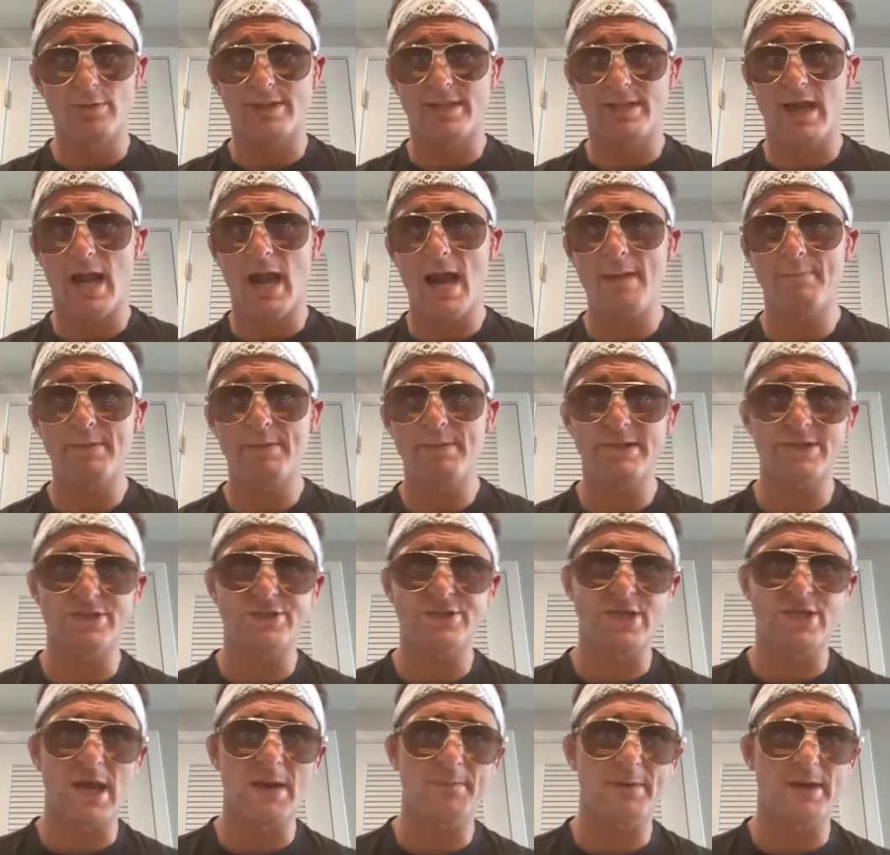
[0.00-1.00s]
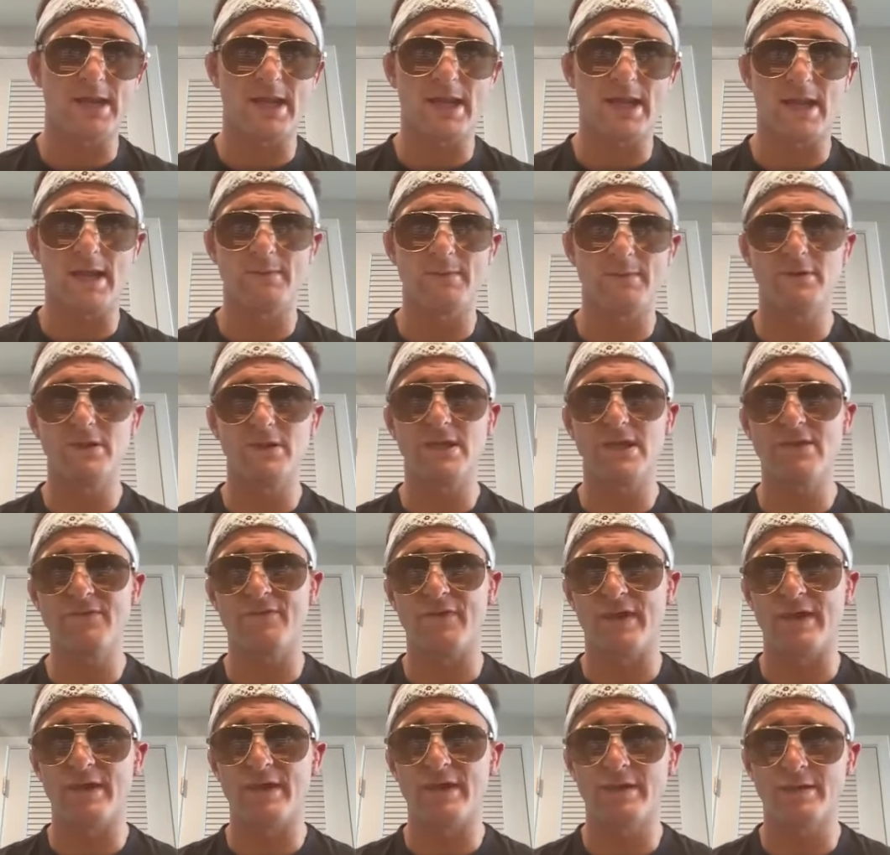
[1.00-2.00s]
with Kai being the champion and him
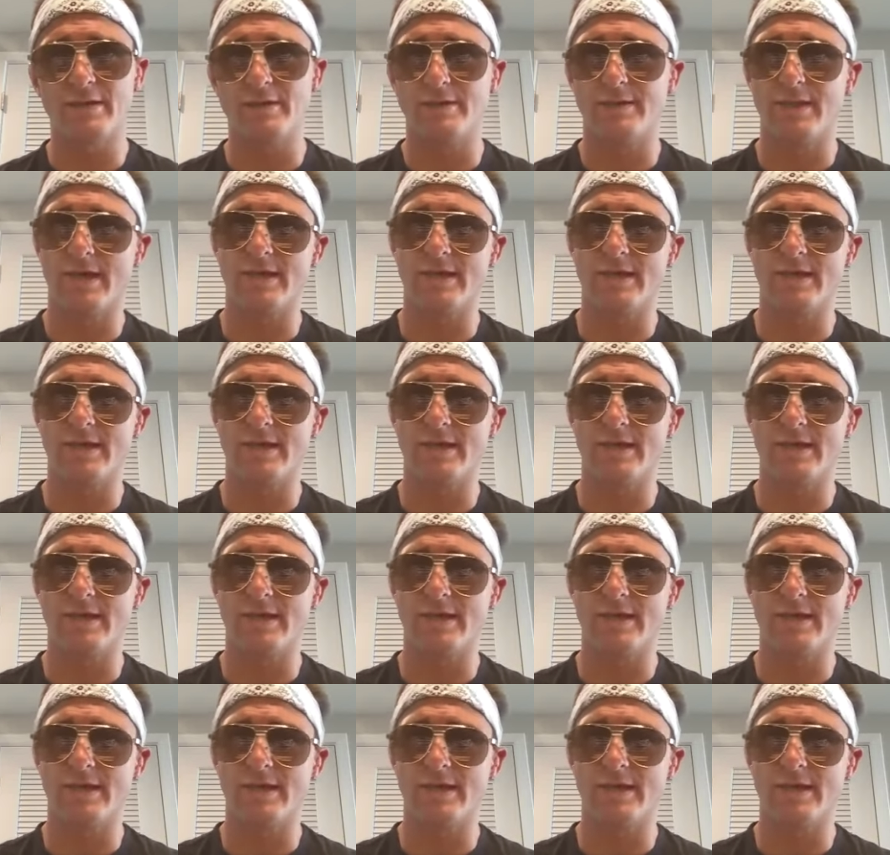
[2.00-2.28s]
leaving,